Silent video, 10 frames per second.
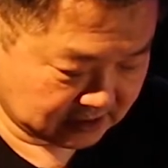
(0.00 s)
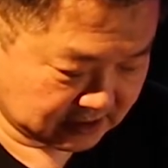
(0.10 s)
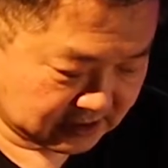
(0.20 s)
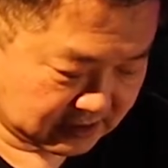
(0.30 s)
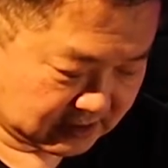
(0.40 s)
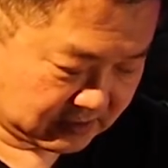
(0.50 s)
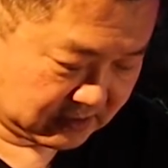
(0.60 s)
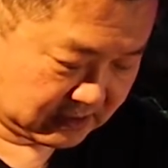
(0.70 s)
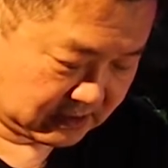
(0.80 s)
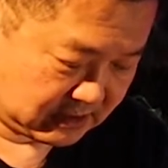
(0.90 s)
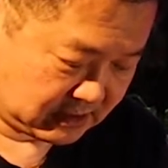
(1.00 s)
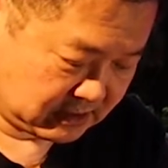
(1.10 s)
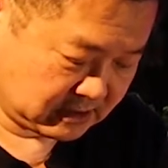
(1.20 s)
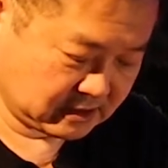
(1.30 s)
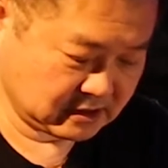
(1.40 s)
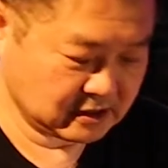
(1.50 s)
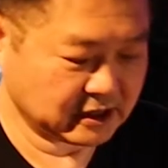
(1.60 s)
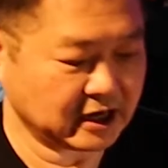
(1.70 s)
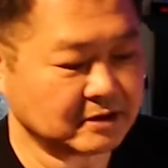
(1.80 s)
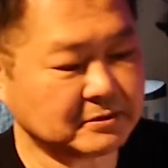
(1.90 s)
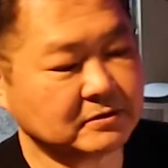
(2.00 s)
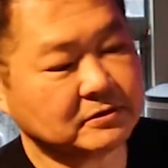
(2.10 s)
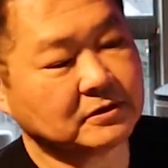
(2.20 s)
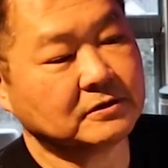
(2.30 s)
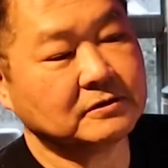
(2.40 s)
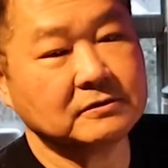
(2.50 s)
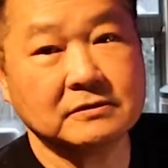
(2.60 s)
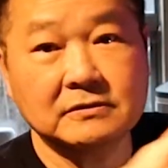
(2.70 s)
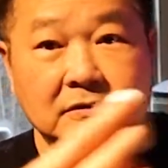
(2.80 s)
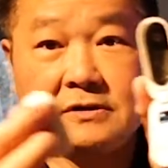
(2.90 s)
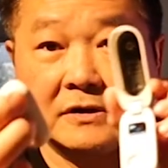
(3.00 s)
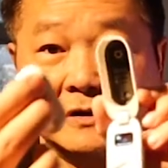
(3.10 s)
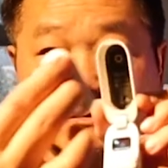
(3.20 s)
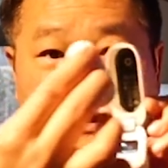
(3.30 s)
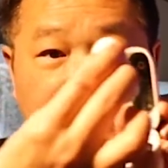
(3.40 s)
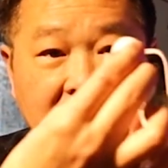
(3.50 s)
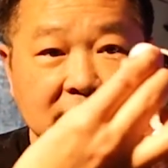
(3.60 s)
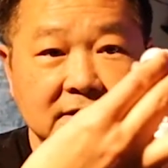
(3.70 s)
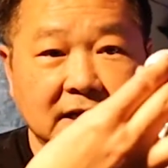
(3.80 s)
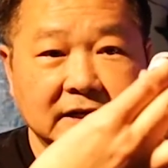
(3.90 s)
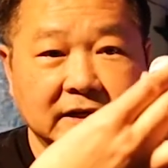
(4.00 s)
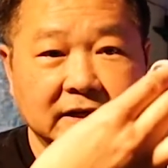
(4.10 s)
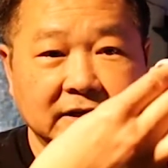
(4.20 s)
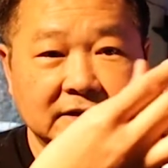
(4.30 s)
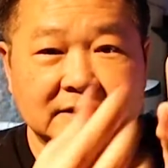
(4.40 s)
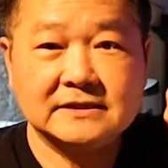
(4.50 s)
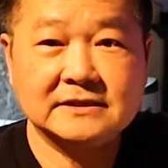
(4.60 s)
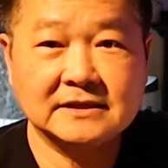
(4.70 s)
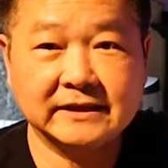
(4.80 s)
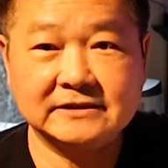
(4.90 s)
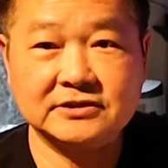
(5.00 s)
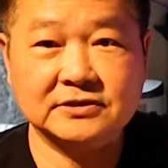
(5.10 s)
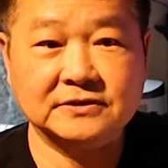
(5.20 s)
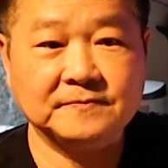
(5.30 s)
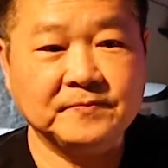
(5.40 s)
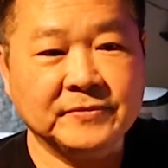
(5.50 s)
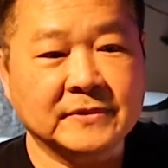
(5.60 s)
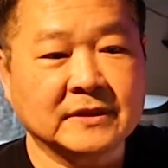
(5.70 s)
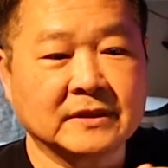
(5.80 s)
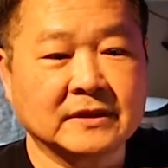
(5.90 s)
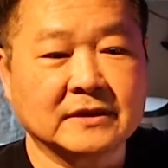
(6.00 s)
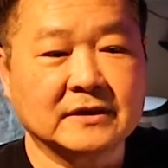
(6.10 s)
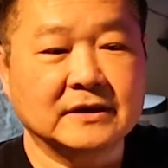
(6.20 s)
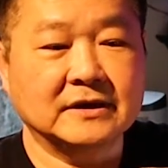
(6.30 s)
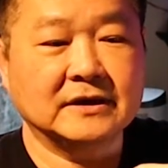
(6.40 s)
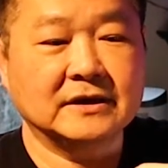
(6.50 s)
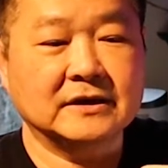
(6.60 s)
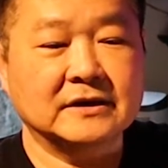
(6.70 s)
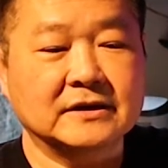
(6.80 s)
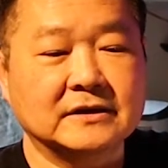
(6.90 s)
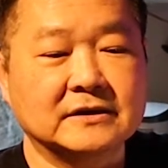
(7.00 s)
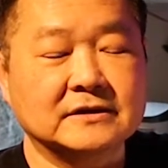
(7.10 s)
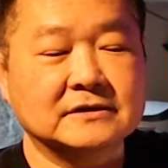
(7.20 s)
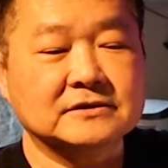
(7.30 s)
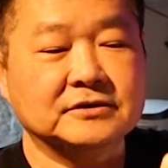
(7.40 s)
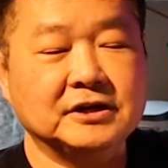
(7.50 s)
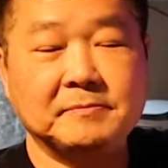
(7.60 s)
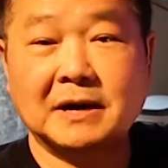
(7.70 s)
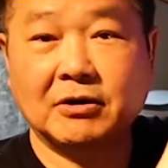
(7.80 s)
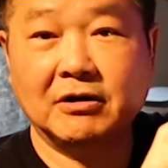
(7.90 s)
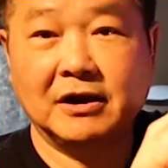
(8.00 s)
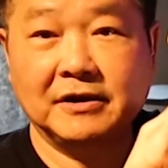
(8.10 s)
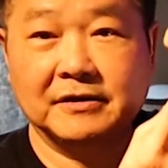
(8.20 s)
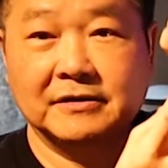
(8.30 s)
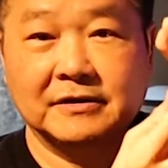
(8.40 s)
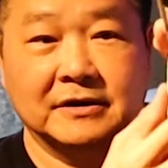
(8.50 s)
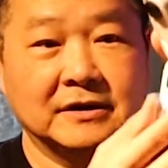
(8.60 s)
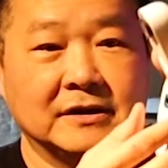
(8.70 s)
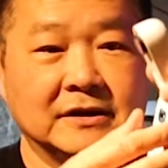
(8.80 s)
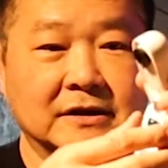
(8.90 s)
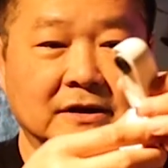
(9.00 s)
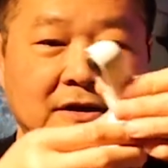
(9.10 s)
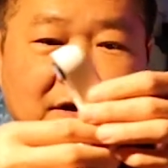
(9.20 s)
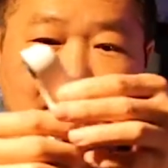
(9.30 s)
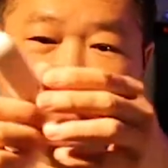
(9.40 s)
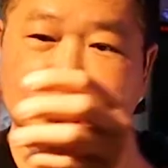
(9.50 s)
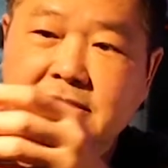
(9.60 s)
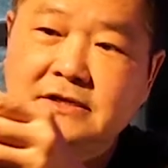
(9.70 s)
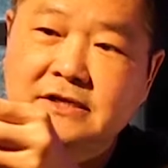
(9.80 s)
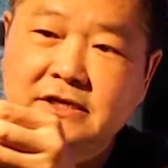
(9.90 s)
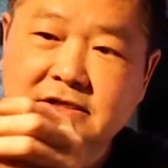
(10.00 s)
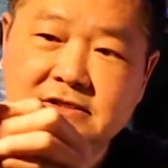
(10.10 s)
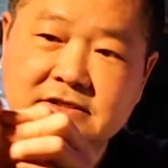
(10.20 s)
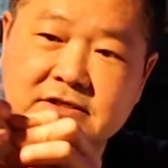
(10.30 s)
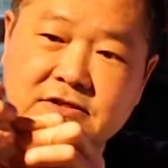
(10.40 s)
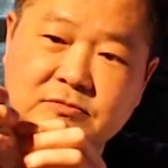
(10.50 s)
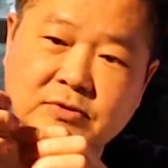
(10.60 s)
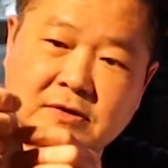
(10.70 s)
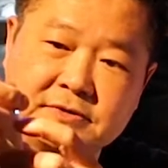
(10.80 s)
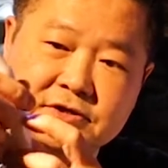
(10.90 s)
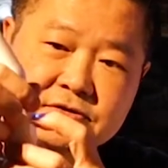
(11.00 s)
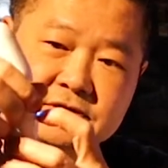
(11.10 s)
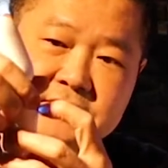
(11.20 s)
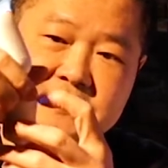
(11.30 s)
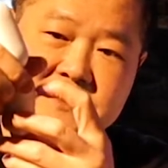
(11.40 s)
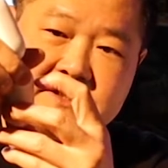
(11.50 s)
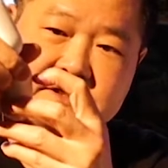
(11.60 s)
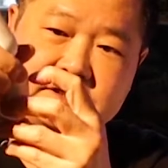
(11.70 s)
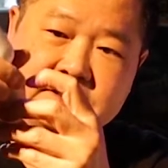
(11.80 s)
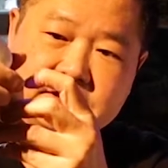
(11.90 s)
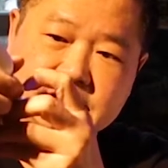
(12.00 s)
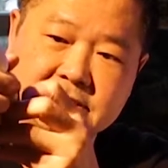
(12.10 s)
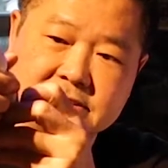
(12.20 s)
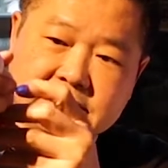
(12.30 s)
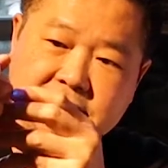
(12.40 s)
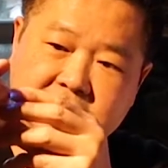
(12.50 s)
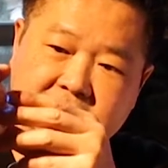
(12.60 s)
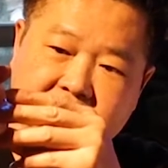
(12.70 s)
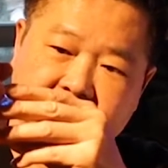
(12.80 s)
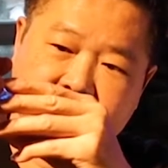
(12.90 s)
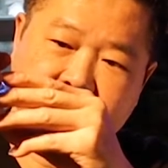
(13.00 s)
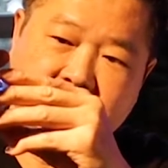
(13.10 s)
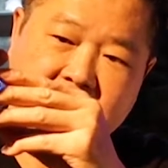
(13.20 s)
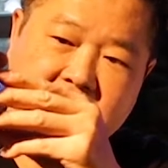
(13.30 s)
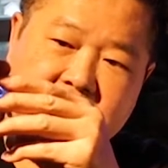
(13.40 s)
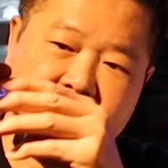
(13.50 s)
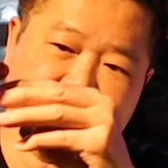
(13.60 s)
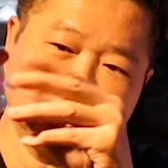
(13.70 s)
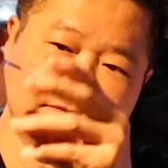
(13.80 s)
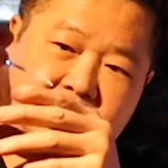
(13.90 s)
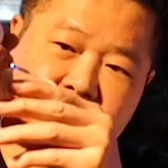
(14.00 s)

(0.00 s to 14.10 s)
And the camera will go right inside the case, like so. And it's already power on. And as you probably noticed, there's the leg here,